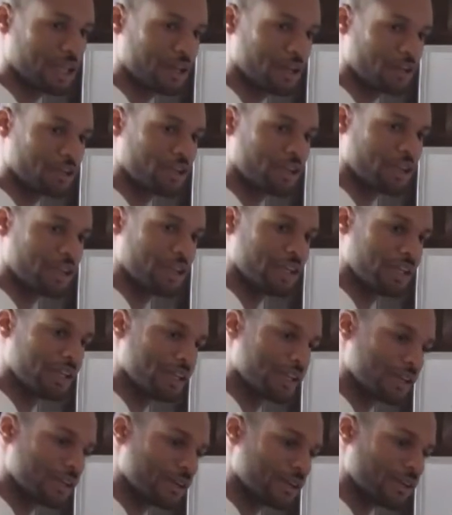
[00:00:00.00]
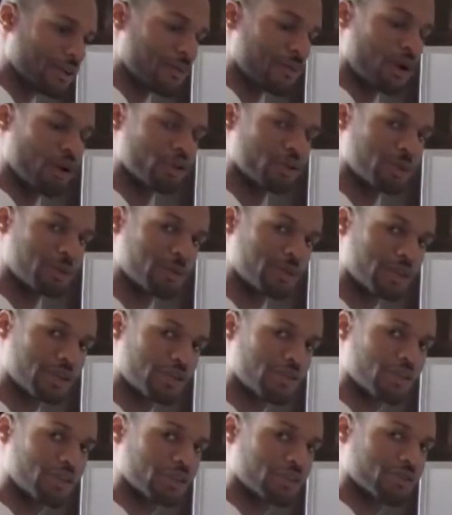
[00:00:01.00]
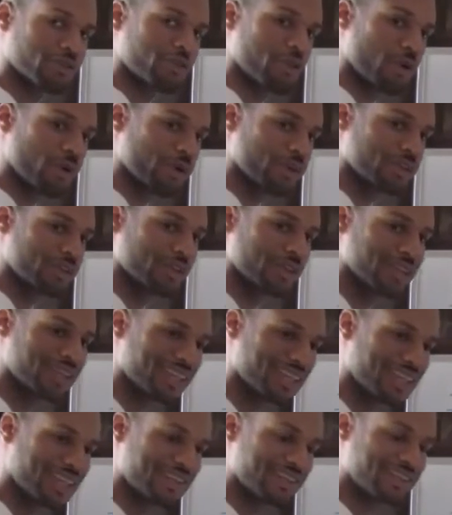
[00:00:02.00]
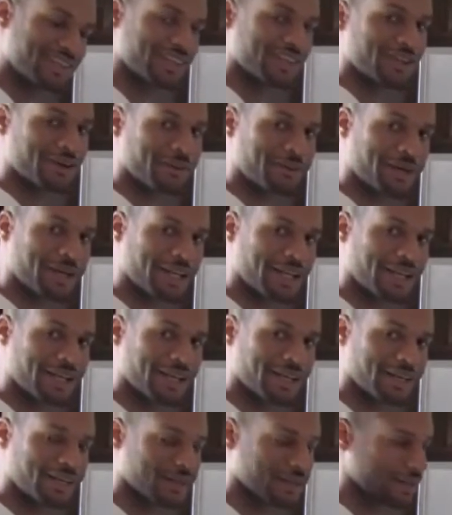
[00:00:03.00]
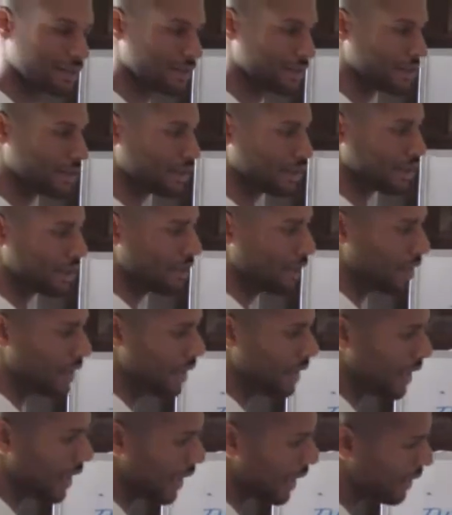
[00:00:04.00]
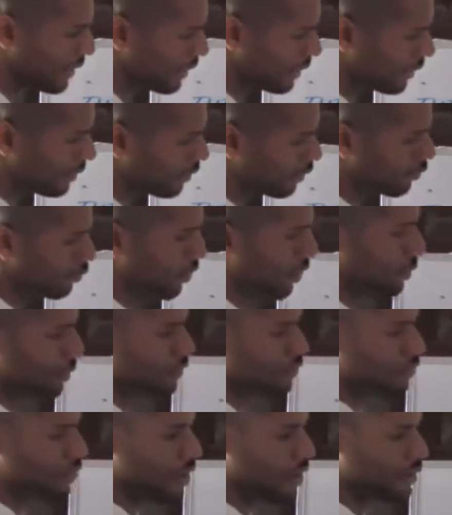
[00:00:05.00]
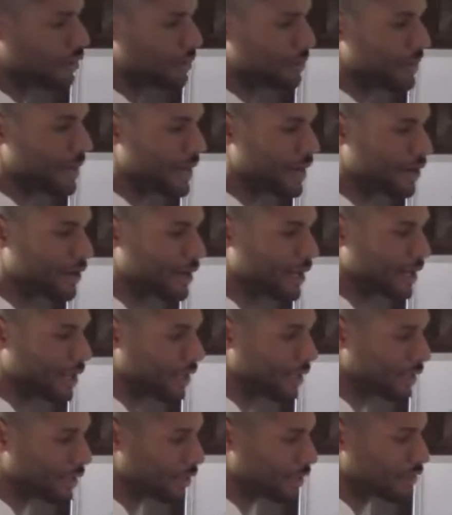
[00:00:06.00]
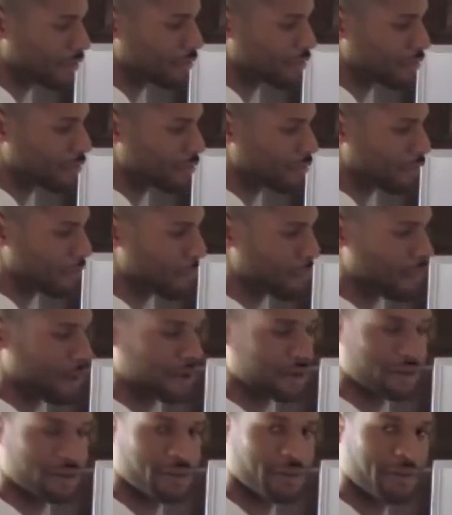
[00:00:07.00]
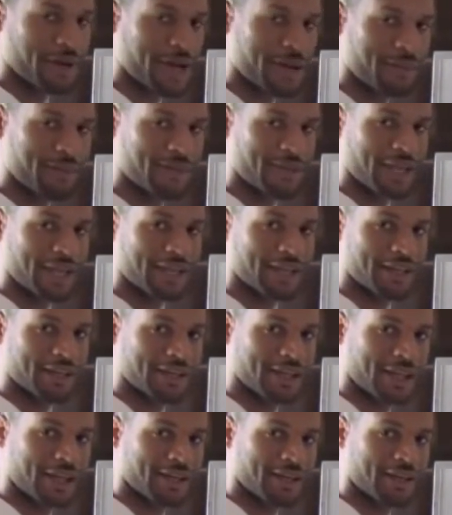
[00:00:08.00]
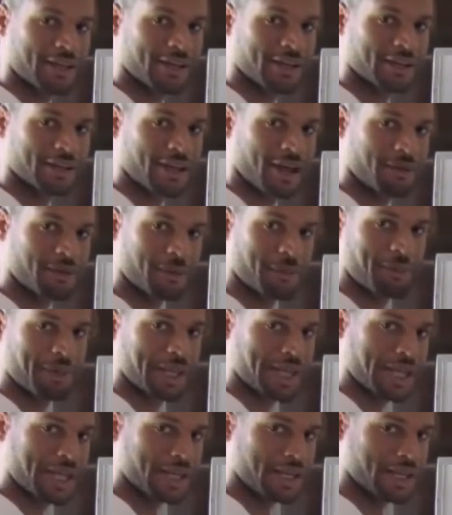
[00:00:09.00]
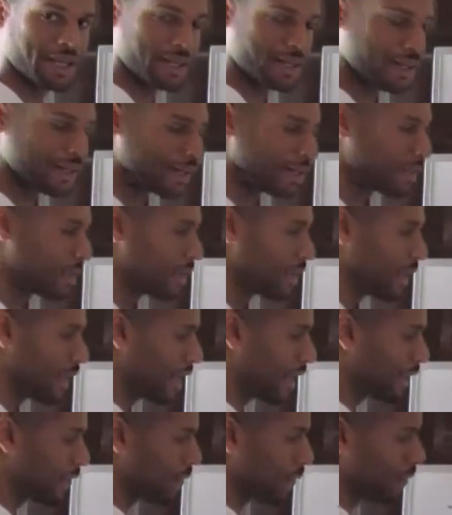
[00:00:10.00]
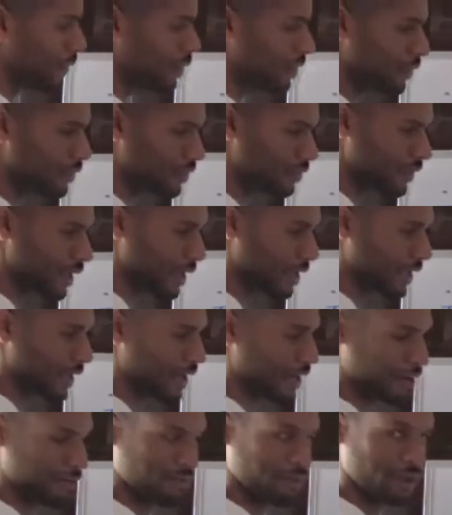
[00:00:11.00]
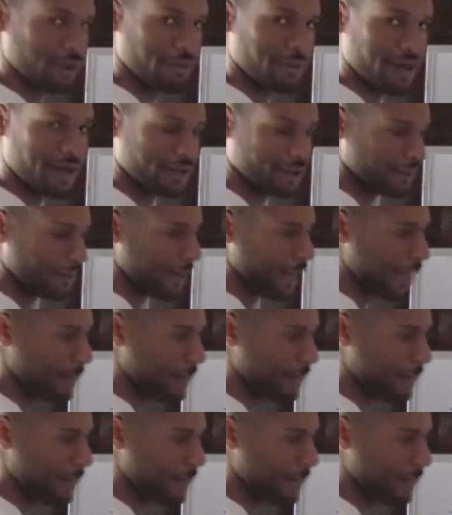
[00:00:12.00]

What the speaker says: energy, or most people's energy, is focused into their money. And this is what was talked about. There's certain parts of the Bible that come to play in here. And everyone knows exactly how I feel about the